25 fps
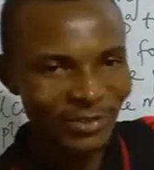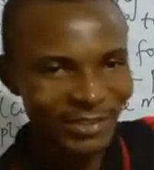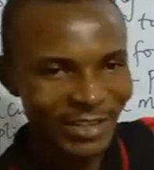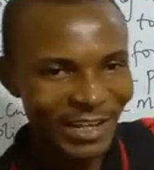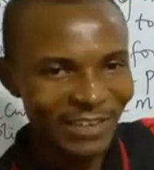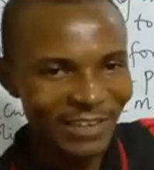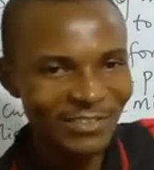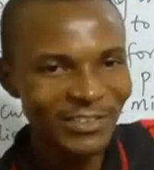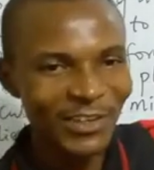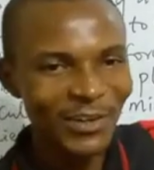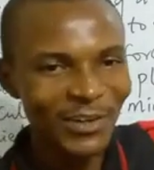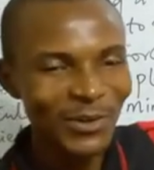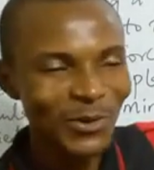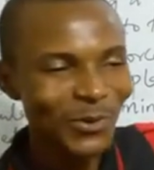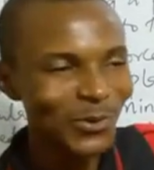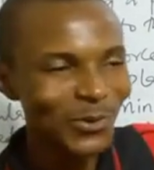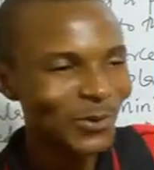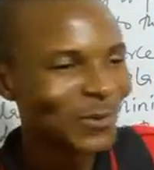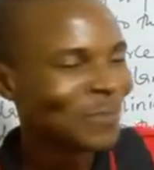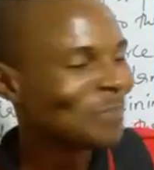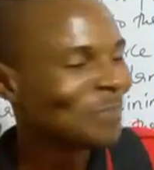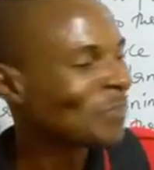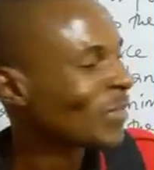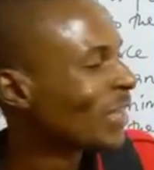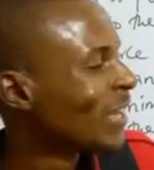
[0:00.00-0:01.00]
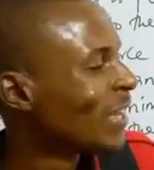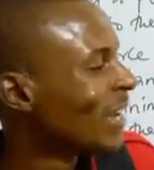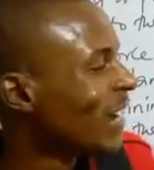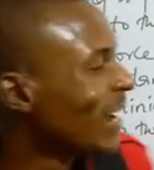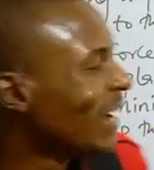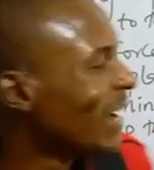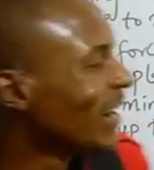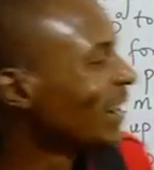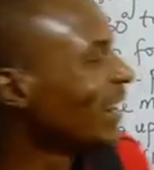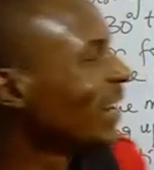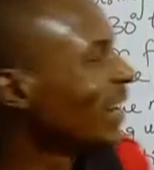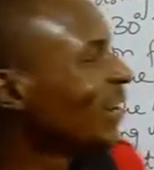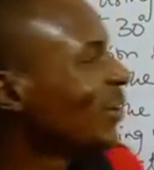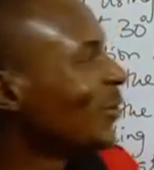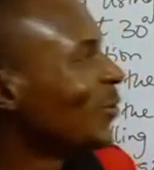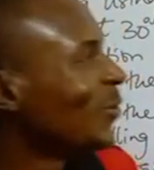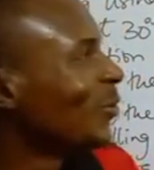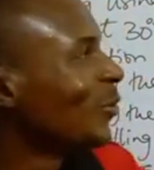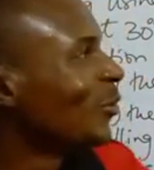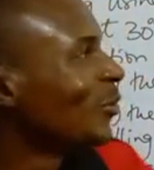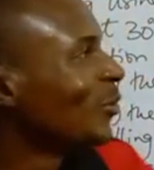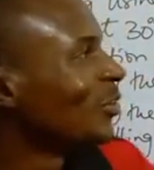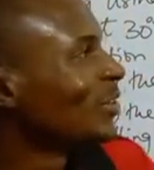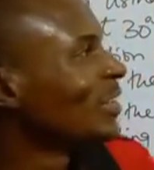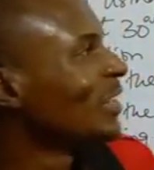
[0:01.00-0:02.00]
That's the load. And that
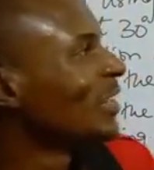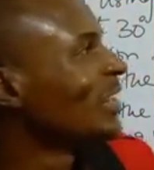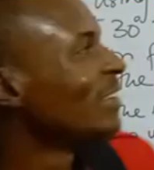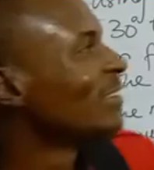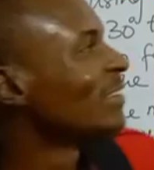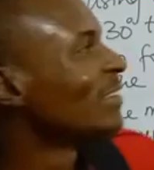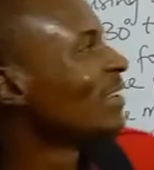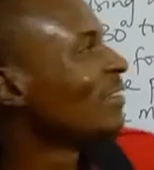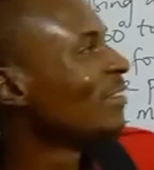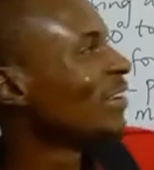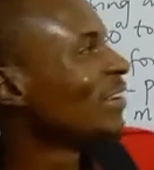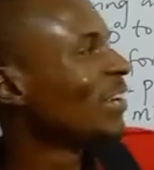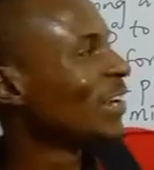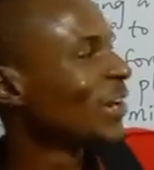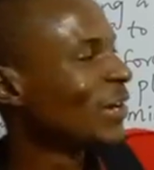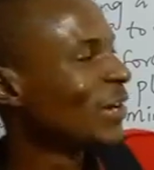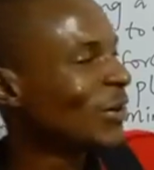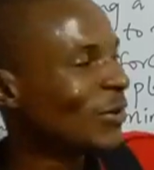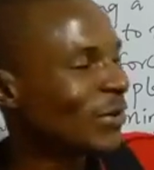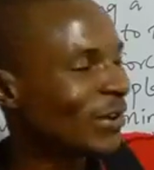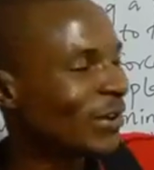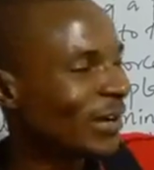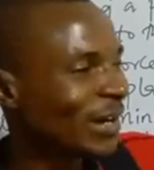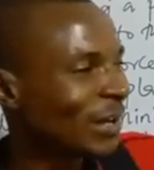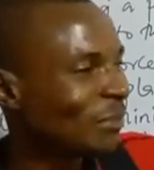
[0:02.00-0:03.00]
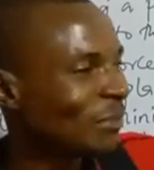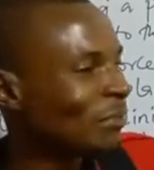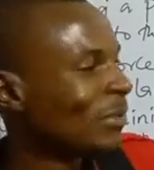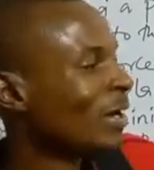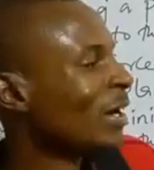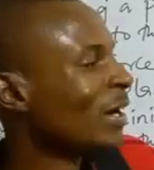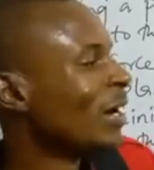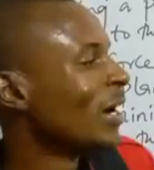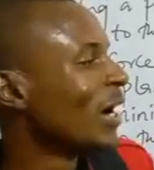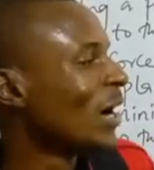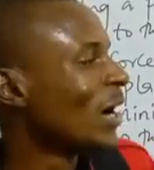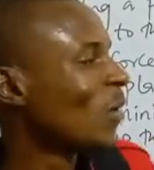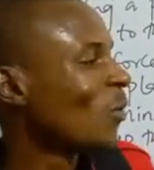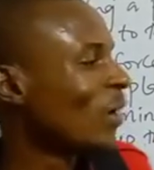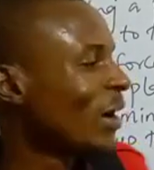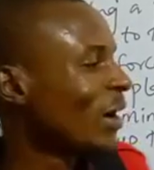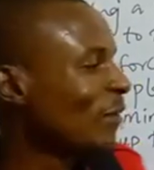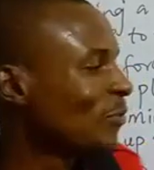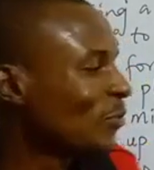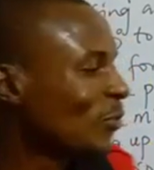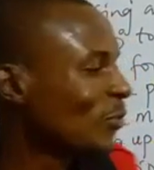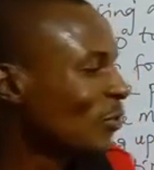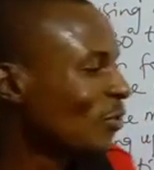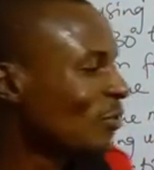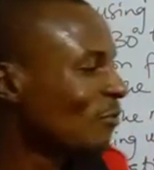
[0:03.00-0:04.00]
load is given in kilogram. And we have
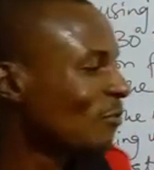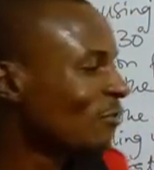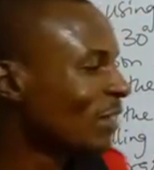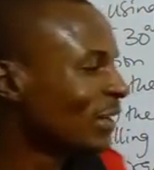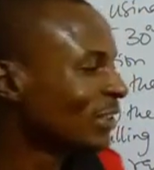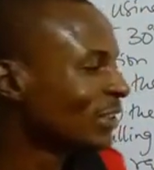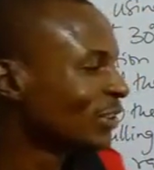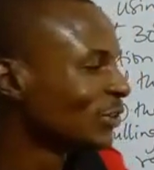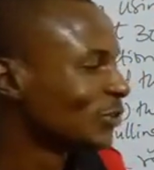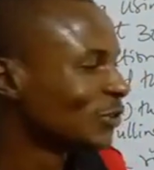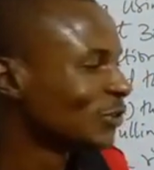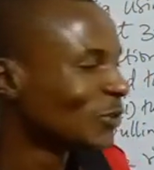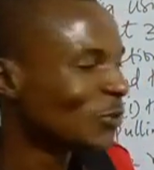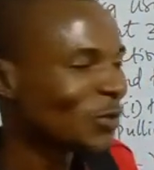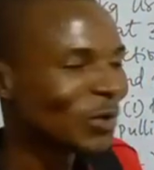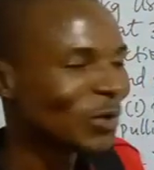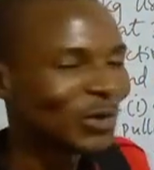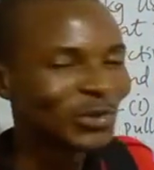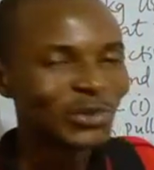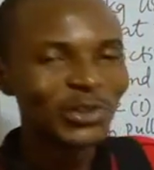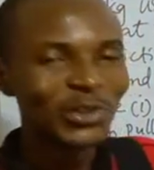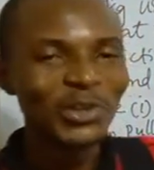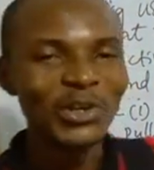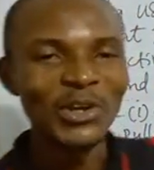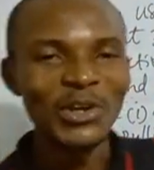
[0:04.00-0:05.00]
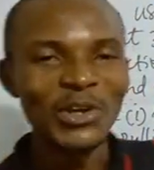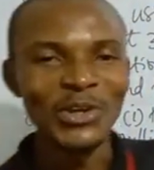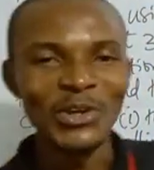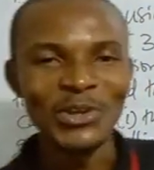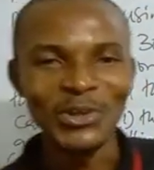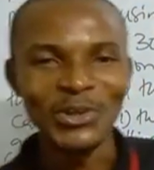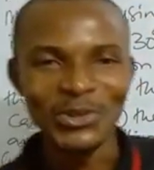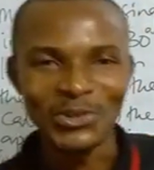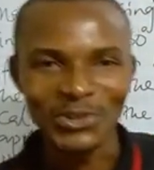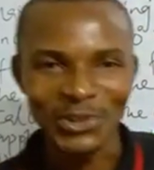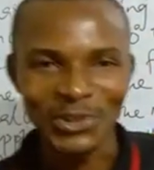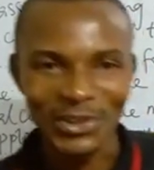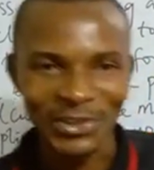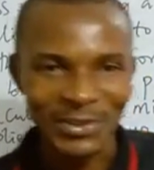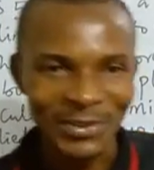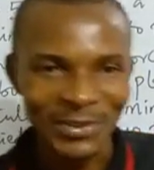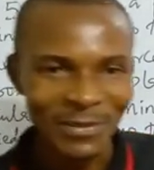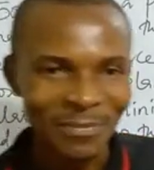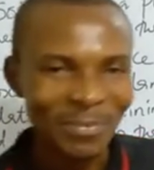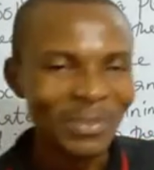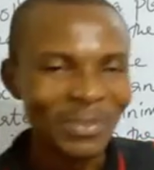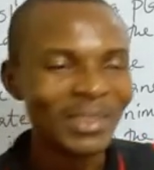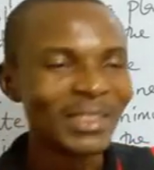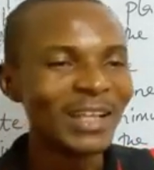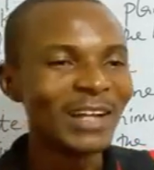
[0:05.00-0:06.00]
to convert it to what? Newton.
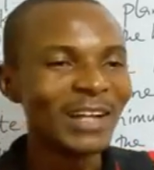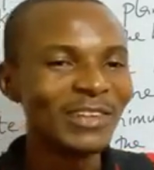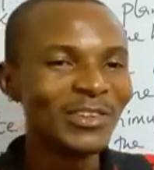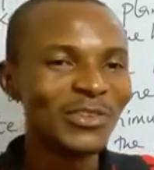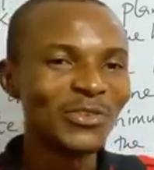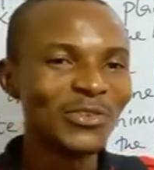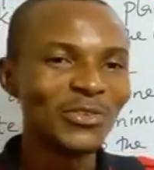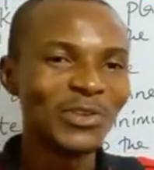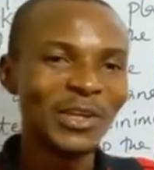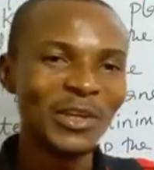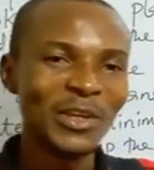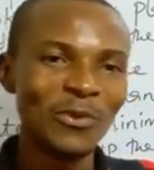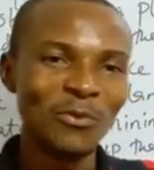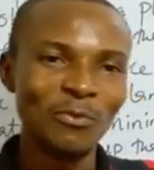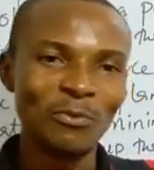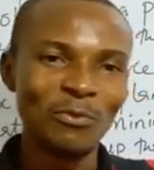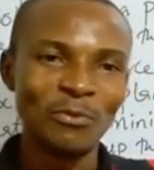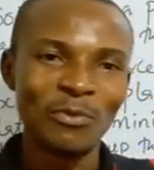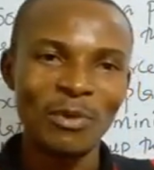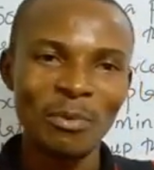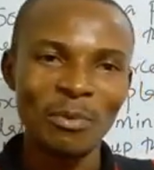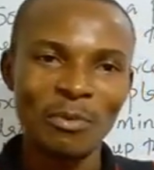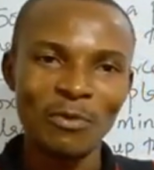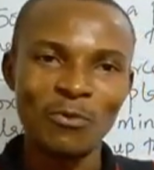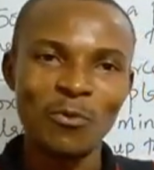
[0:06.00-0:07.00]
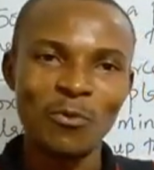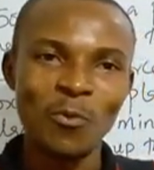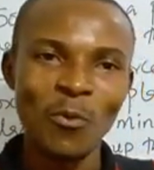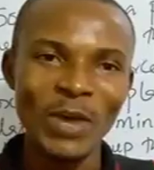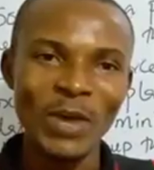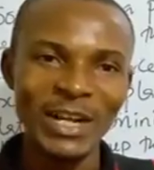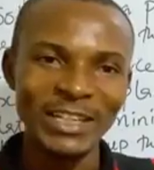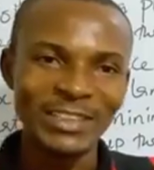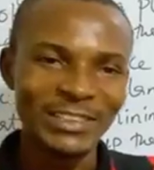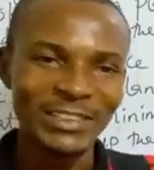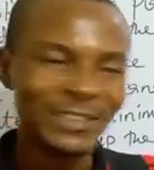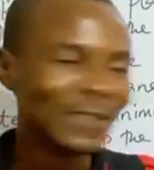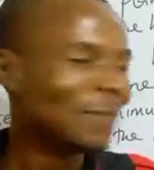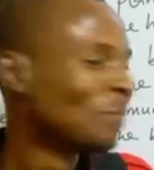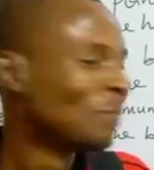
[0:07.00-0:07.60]
That is in form of weight.